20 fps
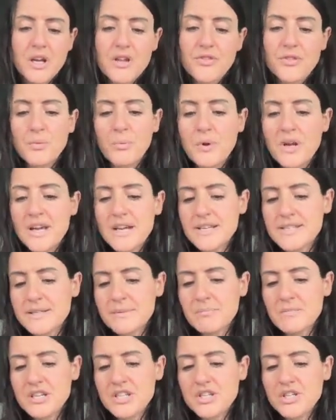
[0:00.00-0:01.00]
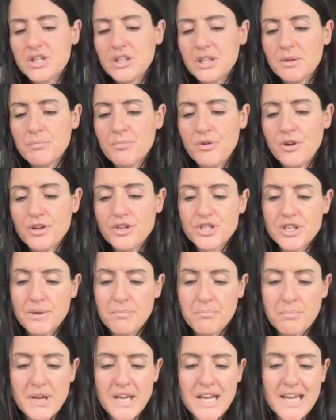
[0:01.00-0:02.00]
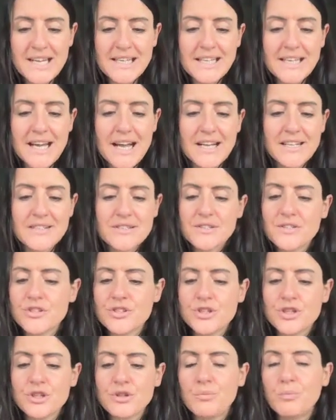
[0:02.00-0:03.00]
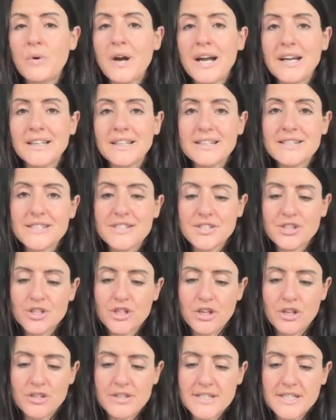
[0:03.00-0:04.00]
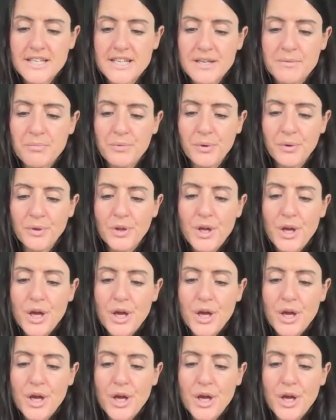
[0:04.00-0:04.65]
The waiters immediately brought champagne, candles and new wine glasses to your table,